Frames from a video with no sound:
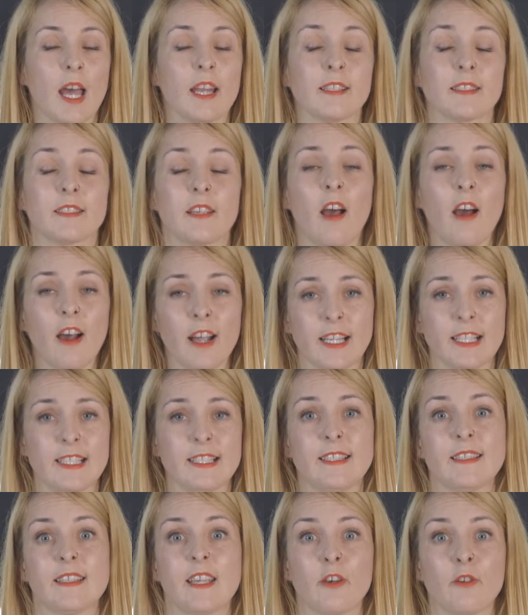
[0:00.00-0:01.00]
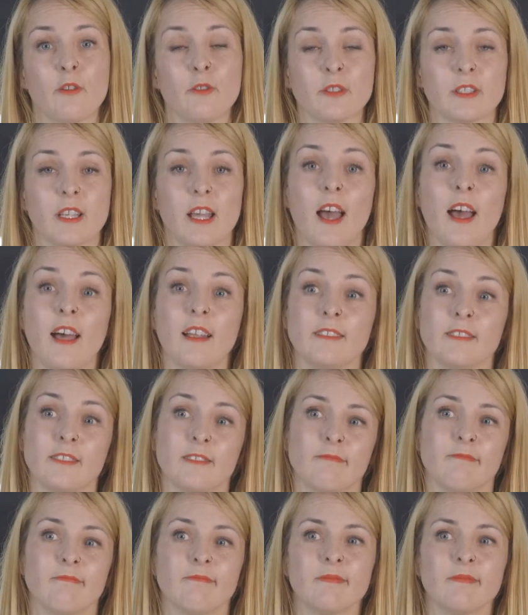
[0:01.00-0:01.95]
and it's highly skilled and